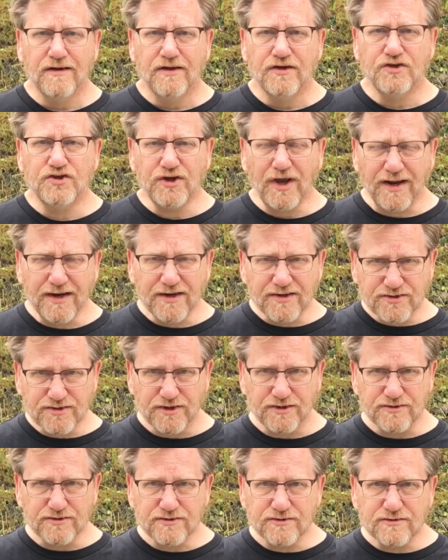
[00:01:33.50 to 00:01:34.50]

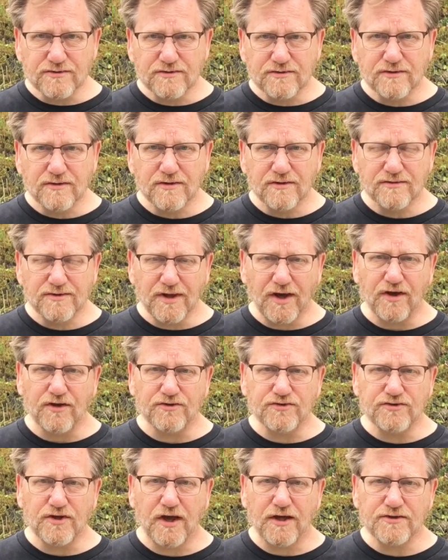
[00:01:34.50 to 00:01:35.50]
Genesis
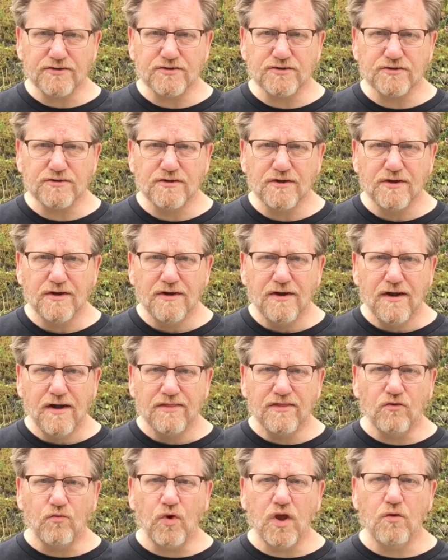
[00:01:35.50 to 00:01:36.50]
tells us
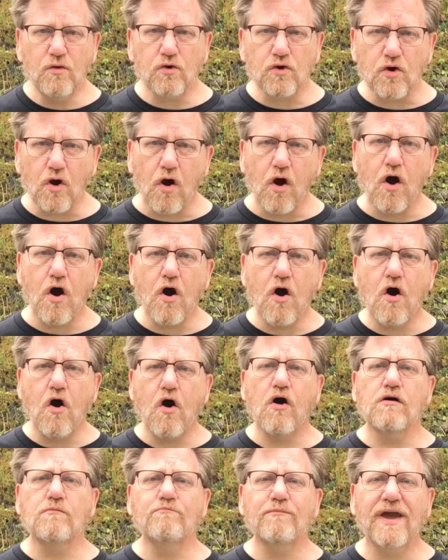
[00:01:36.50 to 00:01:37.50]
that we were
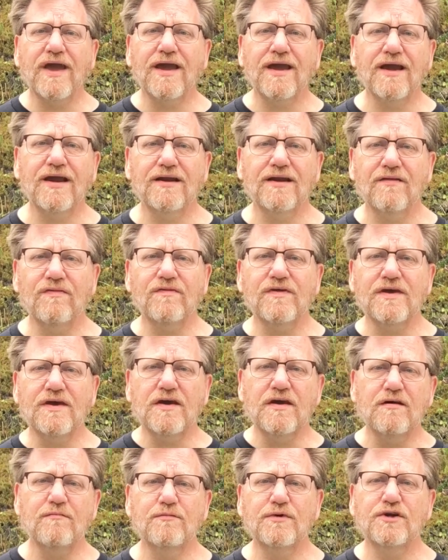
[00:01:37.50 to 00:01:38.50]
all made in the
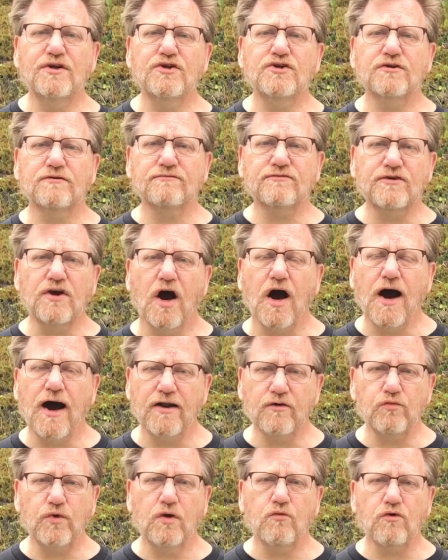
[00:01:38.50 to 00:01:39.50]
image of
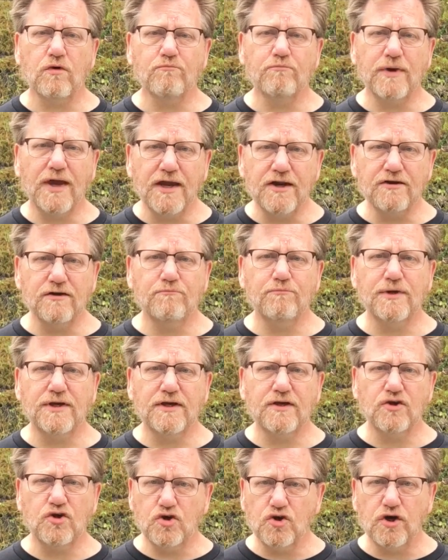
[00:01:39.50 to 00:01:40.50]
God. We were made to
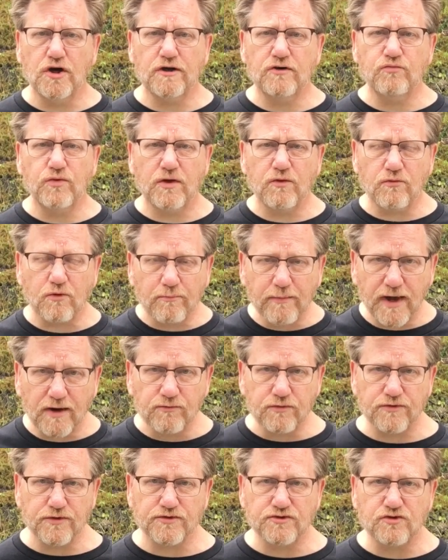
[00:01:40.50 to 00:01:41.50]
be good. We were made
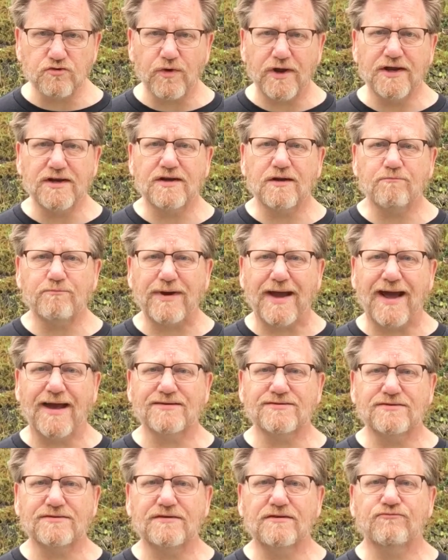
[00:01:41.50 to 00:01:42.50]
with this great
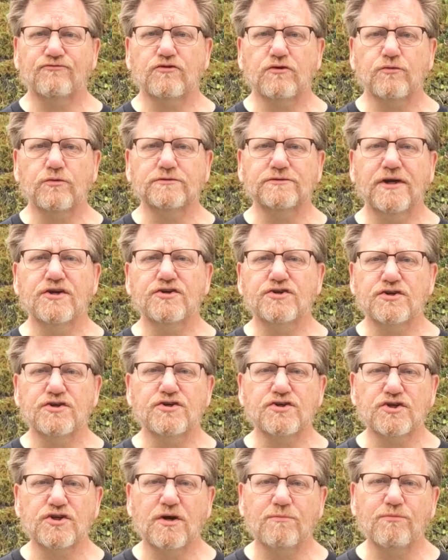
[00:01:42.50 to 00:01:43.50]
capacity for
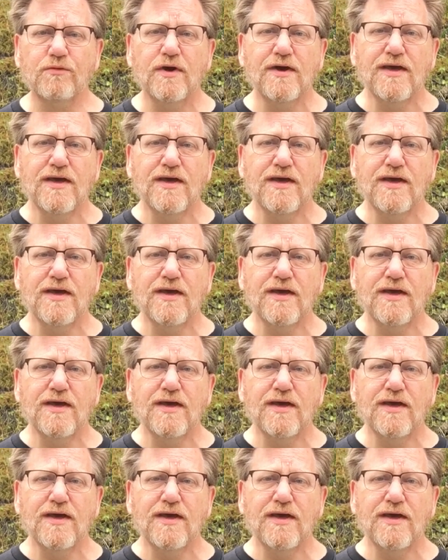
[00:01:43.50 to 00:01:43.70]
relationship.